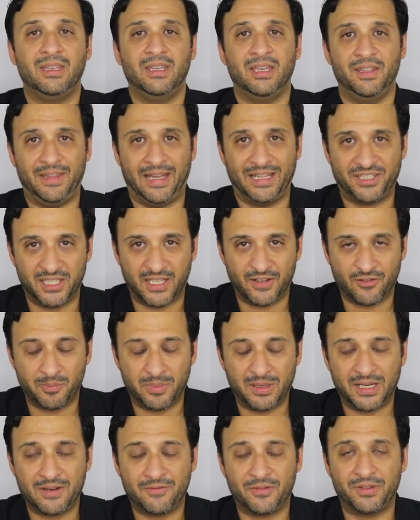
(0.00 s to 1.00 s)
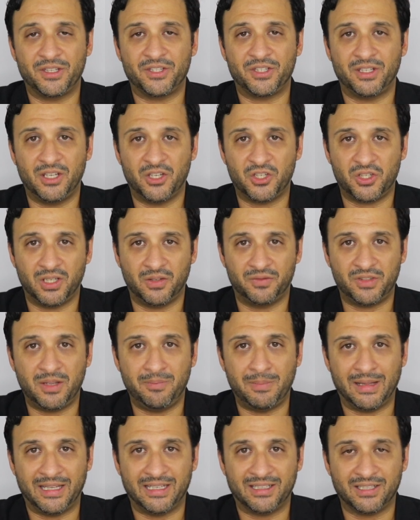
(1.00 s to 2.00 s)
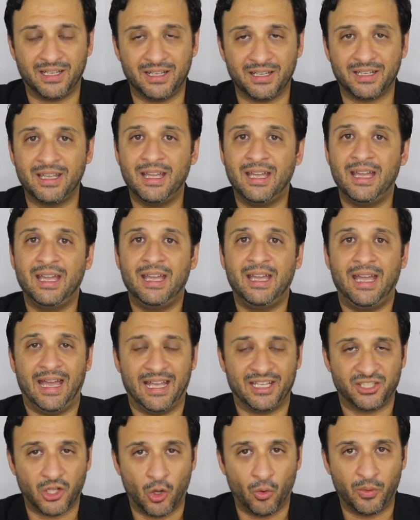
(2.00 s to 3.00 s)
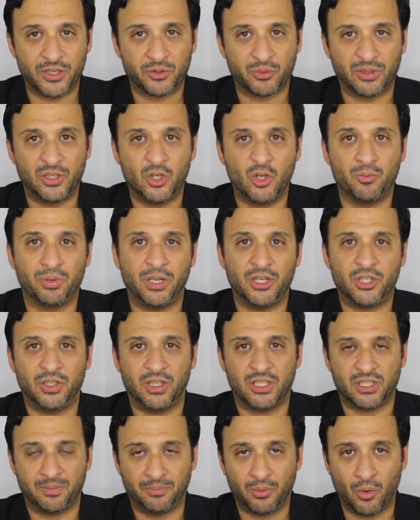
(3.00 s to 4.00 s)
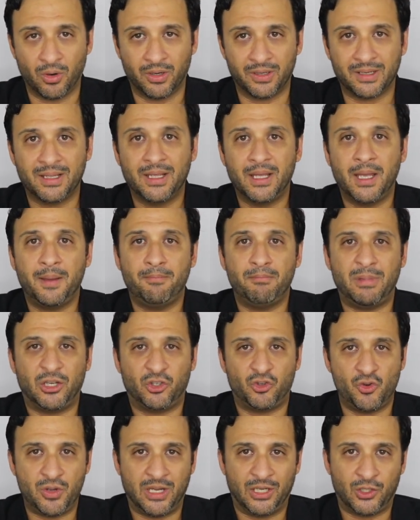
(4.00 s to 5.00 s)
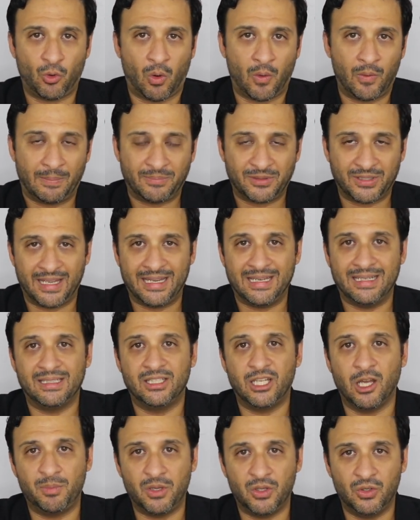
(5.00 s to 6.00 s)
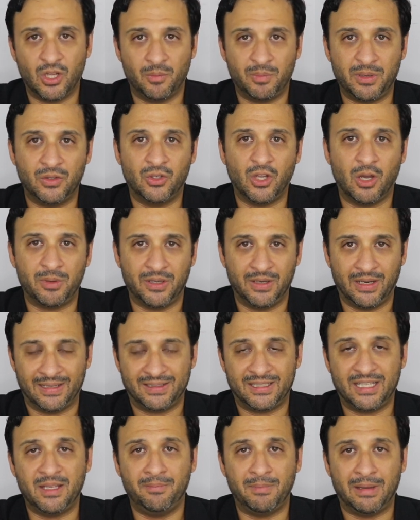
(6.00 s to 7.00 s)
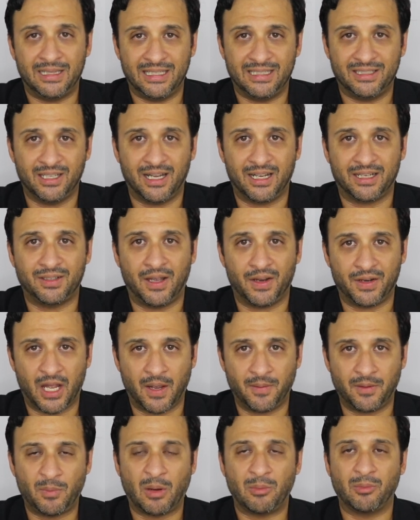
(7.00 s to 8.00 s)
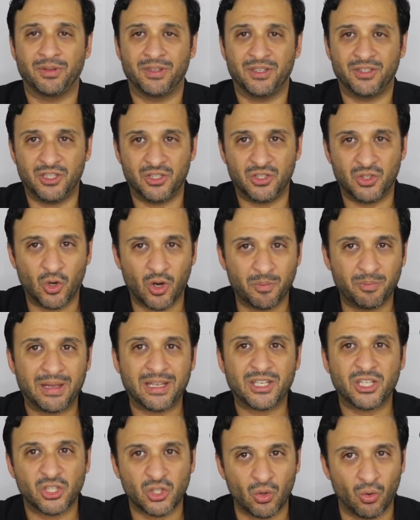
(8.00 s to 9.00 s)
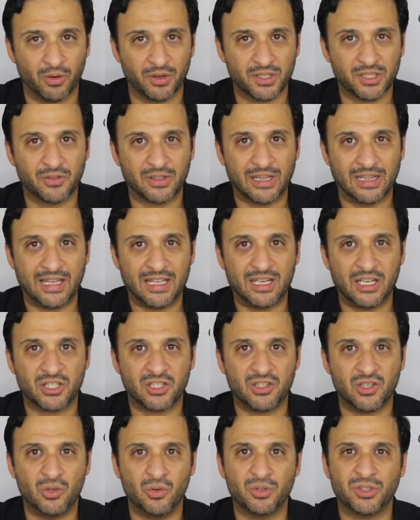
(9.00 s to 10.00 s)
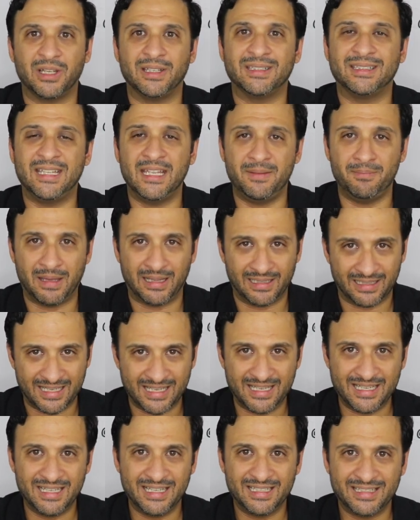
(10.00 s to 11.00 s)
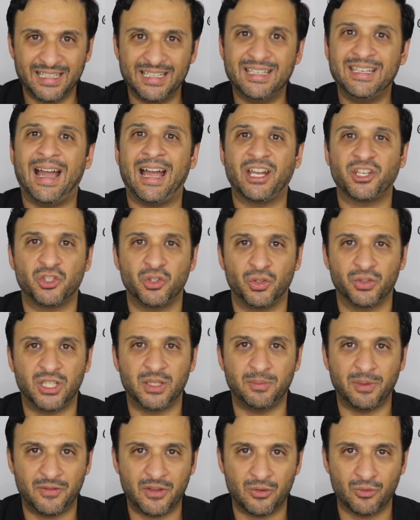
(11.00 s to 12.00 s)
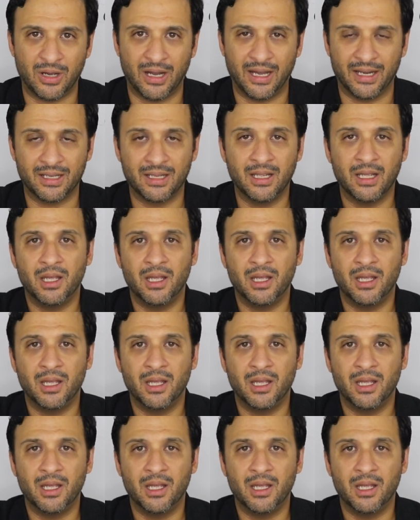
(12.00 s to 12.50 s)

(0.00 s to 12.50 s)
And that's it, everybody, for this edition of Team Melli Talk. As always, really do appreciate the support. Make sure you get to our website, www.teammellitalk.com. Remember, this is your best source for the latest news on Team Melli, the national team of Iran.